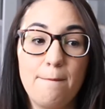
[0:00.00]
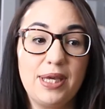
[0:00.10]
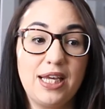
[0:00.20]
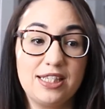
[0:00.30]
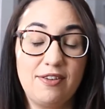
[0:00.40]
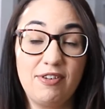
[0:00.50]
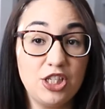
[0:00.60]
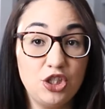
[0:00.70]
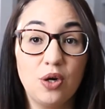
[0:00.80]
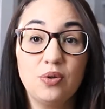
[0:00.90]
Because if I
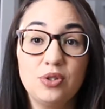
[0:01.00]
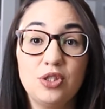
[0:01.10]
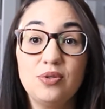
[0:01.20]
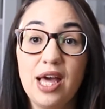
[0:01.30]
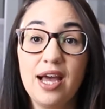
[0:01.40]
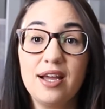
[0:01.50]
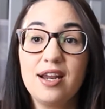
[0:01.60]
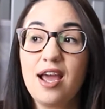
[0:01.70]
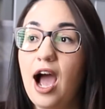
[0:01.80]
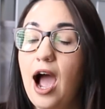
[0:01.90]
don't do that,
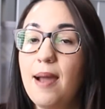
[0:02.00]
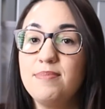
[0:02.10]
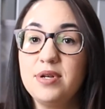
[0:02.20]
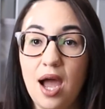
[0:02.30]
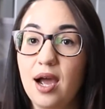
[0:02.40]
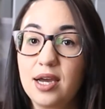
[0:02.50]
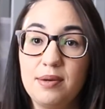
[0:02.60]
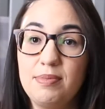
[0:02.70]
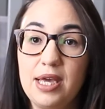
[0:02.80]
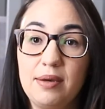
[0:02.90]
I'm not
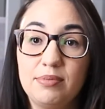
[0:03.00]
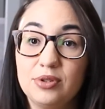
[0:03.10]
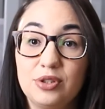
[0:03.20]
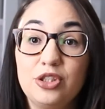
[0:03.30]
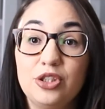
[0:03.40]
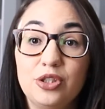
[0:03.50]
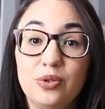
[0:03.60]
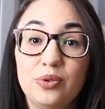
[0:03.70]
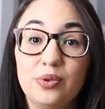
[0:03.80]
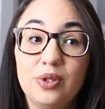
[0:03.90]
gonna be able
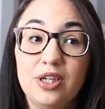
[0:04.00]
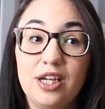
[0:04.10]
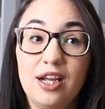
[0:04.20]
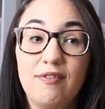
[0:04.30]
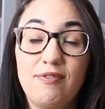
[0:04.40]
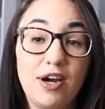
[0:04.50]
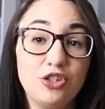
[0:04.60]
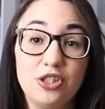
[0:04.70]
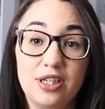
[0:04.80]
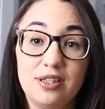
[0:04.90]
to
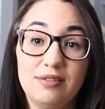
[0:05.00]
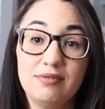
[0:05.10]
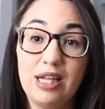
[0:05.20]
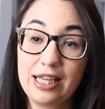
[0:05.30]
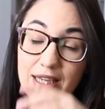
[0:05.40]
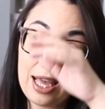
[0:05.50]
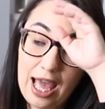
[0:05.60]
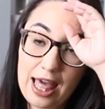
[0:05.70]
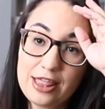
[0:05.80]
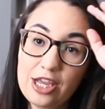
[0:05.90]
function. Like,
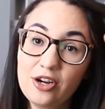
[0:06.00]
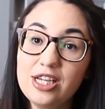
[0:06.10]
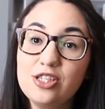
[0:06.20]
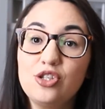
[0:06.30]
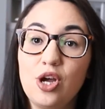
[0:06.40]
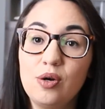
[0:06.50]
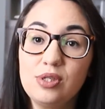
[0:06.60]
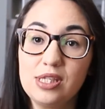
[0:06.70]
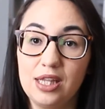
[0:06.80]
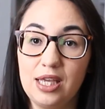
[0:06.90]
there is no
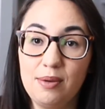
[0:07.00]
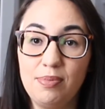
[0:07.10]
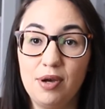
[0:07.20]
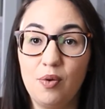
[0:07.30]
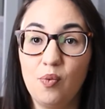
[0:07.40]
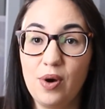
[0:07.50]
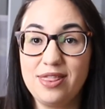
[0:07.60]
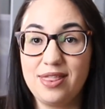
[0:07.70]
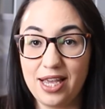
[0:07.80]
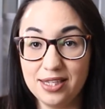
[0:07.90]
sleep
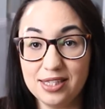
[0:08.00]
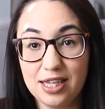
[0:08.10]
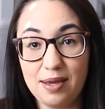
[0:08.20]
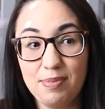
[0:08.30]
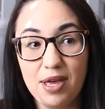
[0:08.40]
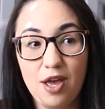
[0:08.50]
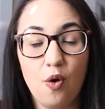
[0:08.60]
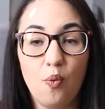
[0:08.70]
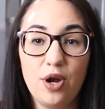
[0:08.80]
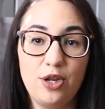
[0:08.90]
when they sleep
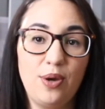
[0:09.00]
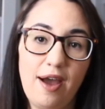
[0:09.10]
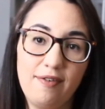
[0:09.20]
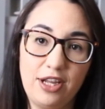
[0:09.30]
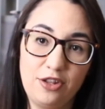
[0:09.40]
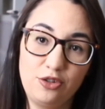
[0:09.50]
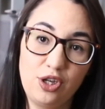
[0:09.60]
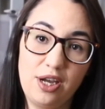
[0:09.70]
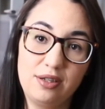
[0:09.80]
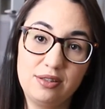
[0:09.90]
when you have another
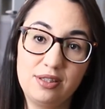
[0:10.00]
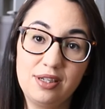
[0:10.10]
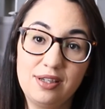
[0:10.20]
child.